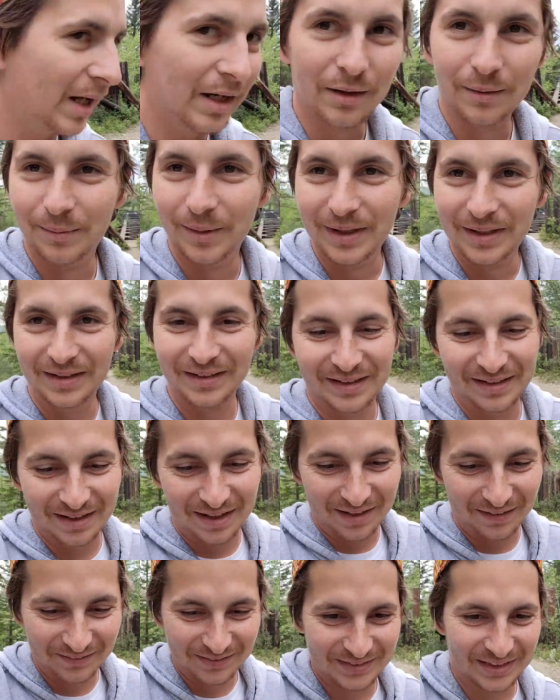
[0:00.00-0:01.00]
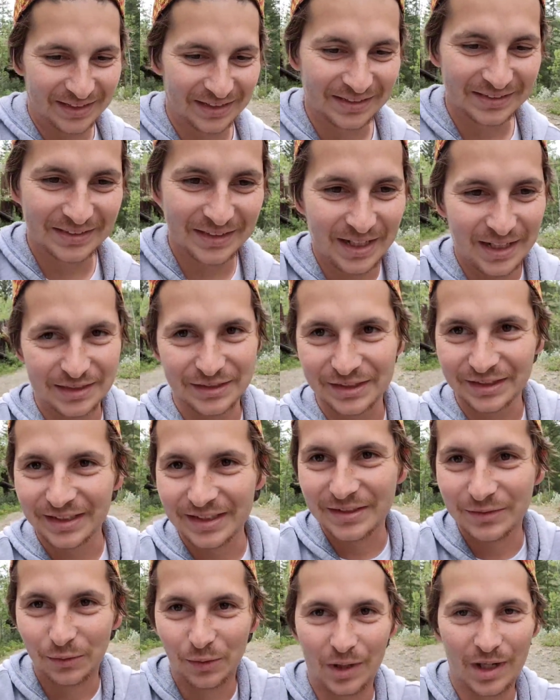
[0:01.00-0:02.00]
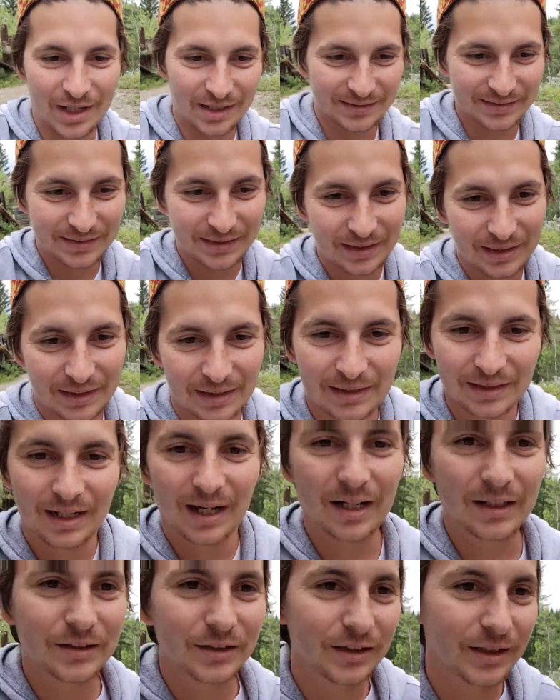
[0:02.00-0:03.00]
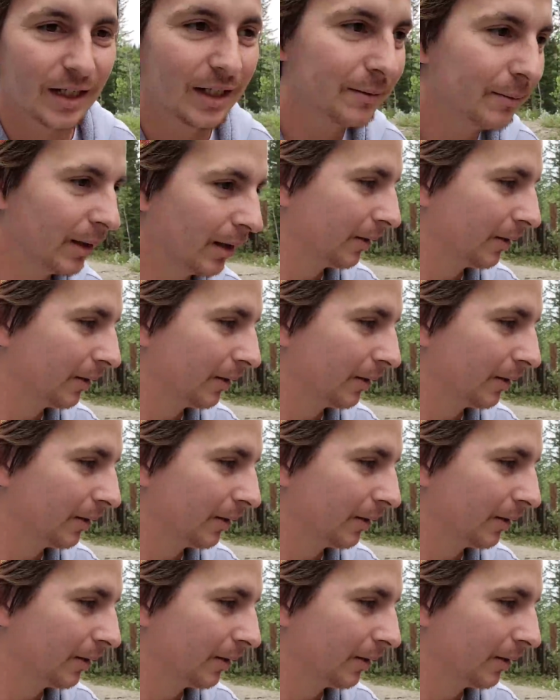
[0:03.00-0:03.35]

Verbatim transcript: better, but that was kind of sketchy. These wasps actually came